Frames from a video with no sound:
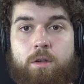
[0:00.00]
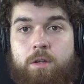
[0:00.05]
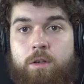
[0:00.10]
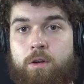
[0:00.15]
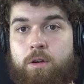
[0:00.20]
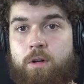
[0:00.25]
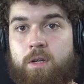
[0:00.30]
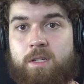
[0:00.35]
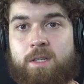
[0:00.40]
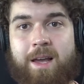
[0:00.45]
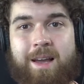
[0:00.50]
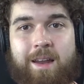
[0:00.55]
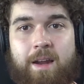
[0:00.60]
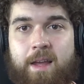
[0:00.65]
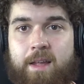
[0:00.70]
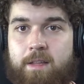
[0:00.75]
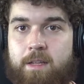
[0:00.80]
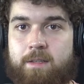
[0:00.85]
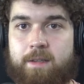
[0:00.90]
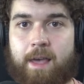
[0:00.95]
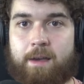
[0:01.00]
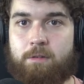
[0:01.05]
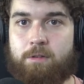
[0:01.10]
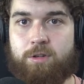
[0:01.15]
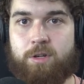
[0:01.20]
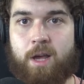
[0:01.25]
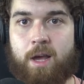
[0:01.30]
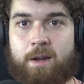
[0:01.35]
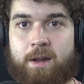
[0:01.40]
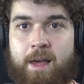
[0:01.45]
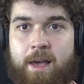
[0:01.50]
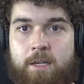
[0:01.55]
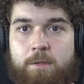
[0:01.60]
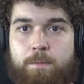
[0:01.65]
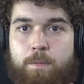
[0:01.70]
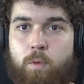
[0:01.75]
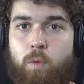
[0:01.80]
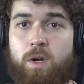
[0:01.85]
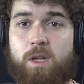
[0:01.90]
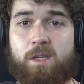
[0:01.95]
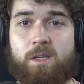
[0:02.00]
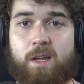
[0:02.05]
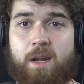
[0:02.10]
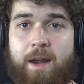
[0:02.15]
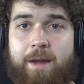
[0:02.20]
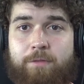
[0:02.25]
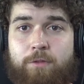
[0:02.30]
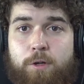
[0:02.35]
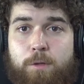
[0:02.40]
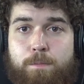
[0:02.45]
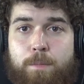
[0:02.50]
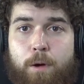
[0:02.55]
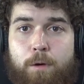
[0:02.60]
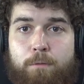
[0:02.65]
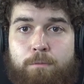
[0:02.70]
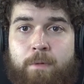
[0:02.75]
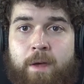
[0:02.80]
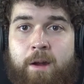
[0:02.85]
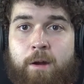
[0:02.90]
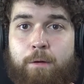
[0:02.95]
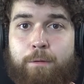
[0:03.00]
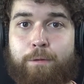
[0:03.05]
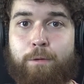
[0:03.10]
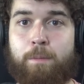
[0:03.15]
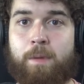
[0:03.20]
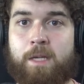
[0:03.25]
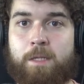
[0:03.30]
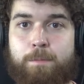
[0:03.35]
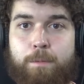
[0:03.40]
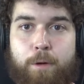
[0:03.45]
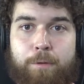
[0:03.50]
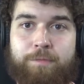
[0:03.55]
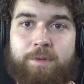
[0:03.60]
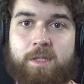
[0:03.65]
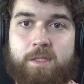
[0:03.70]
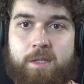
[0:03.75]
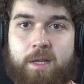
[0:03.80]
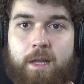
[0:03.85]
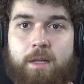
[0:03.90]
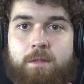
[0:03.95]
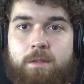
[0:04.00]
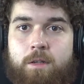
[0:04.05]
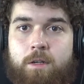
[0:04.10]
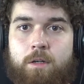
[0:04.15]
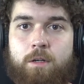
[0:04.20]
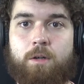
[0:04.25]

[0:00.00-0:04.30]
He's not going to get the title shot next, but what he said after his post-fight interview makes perfect sense.